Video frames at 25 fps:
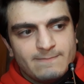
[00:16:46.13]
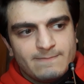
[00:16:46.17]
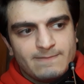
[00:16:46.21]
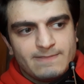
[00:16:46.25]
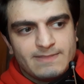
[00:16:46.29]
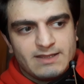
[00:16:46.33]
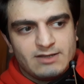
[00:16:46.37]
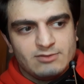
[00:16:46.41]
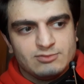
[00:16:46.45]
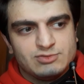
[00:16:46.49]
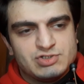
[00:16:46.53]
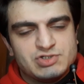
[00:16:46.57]

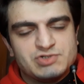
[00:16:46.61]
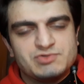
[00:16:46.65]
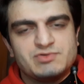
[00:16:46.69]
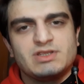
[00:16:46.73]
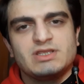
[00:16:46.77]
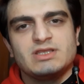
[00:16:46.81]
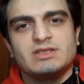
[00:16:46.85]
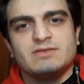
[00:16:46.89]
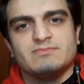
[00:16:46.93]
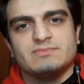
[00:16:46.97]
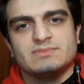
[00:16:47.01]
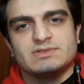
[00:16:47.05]
now
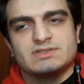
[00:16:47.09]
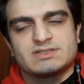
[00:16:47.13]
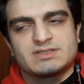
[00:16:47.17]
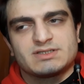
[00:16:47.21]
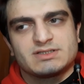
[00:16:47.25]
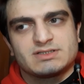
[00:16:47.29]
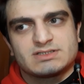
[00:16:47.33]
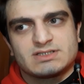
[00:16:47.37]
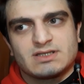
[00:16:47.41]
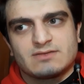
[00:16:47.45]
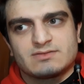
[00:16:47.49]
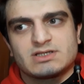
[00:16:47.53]
dreams
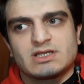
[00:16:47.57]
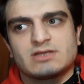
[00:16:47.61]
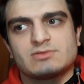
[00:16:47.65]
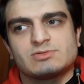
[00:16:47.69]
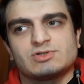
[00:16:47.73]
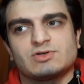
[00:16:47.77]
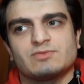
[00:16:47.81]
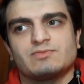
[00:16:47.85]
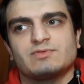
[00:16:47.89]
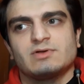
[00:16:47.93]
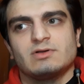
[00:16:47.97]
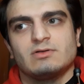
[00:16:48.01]
sometimes
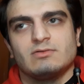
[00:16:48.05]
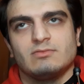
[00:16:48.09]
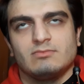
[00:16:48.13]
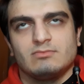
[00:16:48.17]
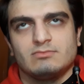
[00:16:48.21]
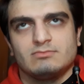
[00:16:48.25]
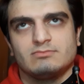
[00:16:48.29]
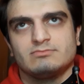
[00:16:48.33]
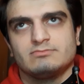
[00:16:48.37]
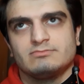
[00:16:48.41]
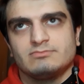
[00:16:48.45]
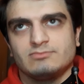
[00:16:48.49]

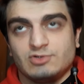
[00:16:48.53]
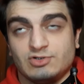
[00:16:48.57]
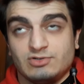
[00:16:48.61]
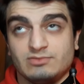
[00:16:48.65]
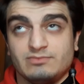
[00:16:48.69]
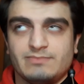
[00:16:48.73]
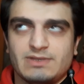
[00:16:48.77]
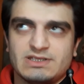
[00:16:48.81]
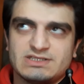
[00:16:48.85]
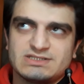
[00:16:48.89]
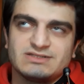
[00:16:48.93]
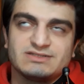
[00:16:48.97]

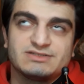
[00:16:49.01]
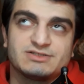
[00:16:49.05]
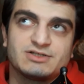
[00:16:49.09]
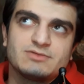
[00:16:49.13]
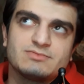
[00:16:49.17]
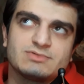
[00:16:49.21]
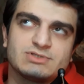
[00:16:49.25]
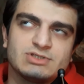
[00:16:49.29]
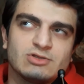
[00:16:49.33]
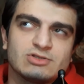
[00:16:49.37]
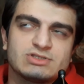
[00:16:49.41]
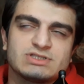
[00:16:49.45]
basically
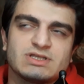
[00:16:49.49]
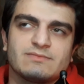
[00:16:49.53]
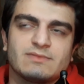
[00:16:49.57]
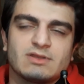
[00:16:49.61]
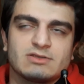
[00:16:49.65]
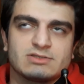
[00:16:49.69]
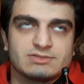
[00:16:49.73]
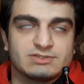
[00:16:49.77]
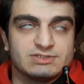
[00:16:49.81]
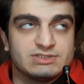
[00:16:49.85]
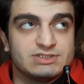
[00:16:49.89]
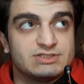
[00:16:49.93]
dreams, not
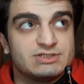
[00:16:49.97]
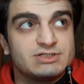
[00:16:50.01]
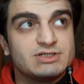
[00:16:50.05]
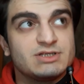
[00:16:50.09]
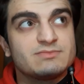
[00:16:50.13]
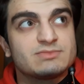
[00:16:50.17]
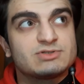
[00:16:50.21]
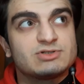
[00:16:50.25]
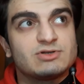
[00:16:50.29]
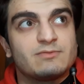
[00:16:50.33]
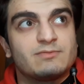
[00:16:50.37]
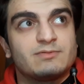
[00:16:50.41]
sometimes, but
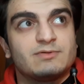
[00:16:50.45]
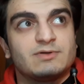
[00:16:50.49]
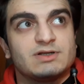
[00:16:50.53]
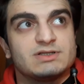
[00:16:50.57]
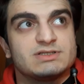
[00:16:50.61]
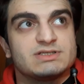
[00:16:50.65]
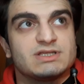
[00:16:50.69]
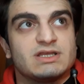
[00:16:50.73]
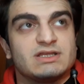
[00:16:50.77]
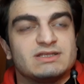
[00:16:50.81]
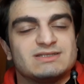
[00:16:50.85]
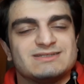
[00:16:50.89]
dreams
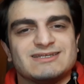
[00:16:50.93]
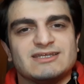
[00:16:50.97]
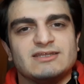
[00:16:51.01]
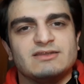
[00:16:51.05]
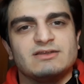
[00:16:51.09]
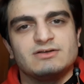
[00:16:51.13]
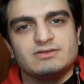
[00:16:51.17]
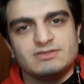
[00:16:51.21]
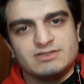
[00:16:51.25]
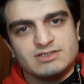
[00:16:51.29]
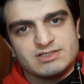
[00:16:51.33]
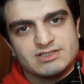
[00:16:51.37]
represent
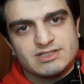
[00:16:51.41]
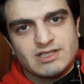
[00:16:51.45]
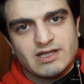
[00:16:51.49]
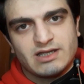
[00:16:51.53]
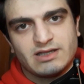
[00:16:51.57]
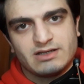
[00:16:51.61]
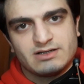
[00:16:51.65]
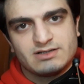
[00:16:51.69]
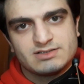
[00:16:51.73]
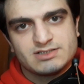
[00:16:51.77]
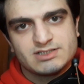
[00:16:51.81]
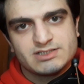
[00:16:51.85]
inner
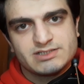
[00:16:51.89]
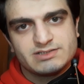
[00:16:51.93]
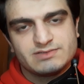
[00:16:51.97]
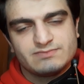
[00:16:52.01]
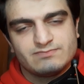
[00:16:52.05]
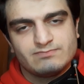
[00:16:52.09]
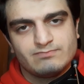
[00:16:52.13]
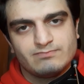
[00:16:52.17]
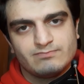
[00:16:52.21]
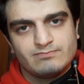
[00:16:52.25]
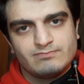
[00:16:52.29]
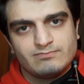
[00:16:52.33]
desires,
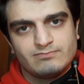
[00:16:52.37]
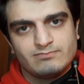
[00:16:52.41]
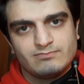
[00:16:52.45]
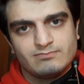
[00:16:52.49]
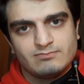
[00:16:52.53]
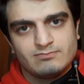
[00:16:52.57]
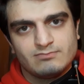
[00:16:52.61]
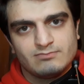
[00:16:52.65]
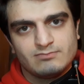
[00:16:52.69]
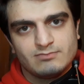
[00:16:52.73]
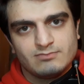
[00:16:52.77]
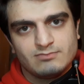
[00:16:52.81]

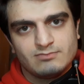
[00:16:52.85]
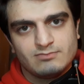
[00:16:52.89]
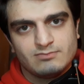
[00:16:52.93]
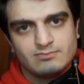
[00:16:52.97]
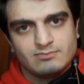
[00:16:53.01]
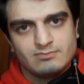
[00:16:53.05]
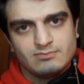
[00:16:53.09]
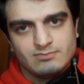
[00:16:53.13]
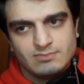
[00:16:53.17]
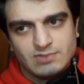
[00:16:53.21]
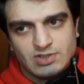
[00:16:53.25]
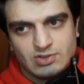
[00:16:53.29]

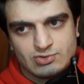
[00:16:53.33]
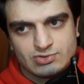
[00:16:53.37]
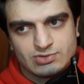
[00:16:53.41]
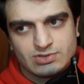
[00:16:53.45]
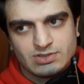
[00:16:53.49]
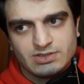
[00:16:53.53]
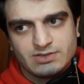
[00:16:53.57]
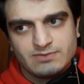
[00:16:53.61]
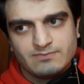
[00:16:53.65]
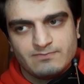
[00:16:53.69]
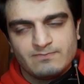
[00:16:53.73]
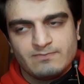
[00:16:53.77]

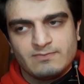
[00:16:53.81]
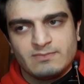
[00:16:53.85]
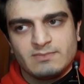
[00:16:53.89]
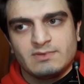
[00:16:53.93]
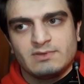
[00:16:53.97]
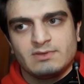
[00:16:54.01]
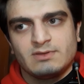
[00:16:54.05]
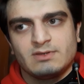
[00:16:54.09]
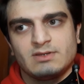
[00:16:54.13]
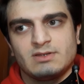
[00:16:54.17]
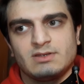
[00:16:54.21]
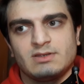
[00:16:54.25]
usually.
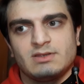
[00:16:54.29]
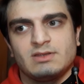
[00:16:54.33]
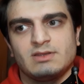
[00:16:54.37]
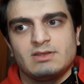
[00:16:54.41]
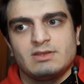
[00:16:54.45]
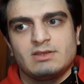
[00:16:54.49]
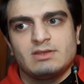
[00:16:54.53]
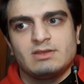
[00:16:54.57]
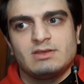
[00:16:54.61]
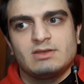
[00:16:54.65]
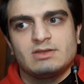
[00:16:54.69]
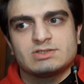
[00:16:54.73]

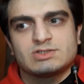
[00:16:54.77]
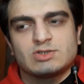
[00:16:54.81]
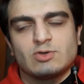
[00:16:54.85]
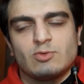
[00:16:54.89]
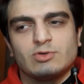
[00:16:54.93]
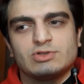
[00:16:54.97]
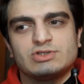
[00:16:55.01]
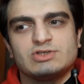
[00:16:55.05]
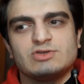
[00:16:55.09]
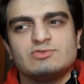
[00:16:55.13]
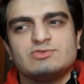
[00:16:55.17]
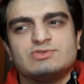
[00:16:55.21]
So
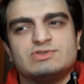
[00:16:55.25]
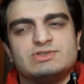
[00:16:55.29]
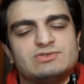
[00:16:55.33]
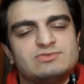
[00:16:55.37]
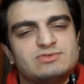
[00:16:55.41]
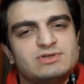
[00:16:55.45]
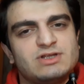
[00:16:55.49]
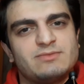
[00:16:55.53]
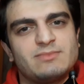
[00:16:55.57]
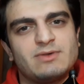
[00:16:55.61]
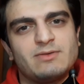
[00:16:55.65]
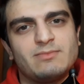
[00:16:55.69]
what you
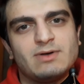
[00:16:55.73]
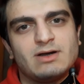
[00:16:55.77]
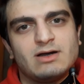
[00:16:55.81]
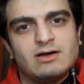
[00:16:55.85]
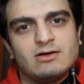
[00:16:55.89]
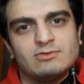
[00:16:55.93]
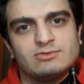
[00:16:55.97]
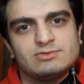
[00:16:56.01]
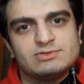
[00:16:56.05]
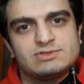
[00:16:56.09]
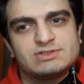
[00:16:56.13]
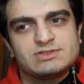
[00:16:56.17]
dream
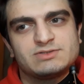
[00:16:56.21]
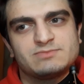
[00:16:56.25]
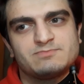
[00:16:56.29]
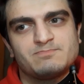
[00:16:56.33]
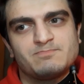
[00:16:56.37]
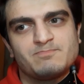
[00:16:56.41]
about